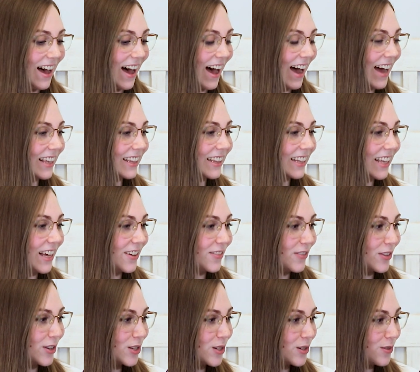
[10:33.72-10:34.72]
I love
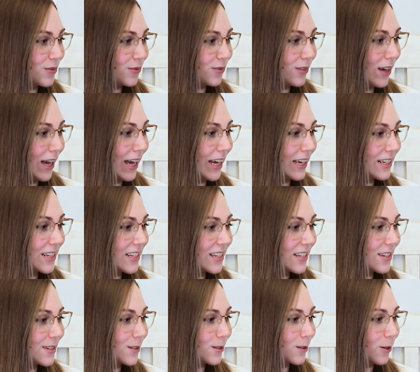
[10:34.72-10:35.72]
his face
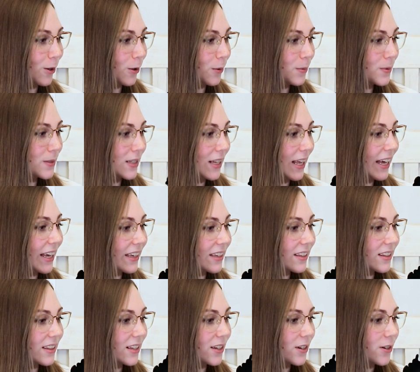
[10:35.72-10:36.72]
sculpt.
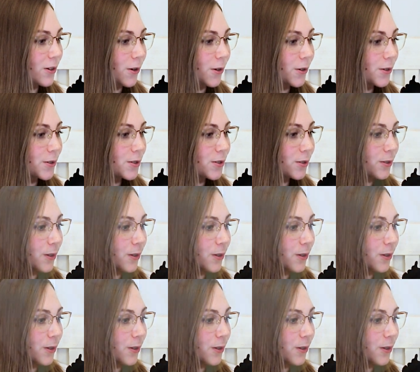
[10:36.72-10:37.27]
Like the nose